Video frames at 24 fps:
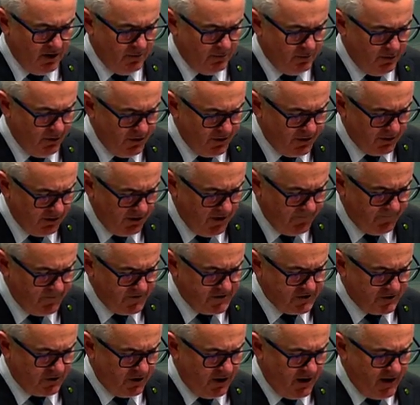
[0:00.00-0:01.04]
BirdLife
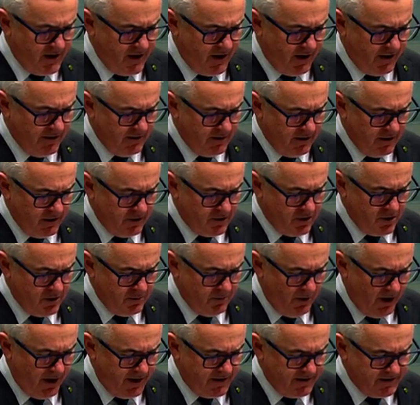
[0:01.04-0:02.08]
Australia,
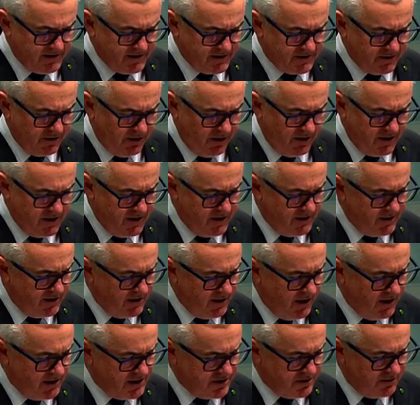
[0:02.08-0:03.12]
Humane Society
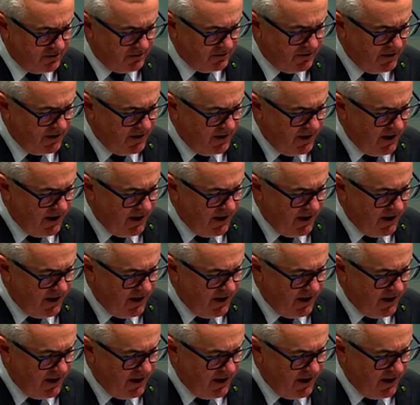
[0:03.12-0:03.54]
International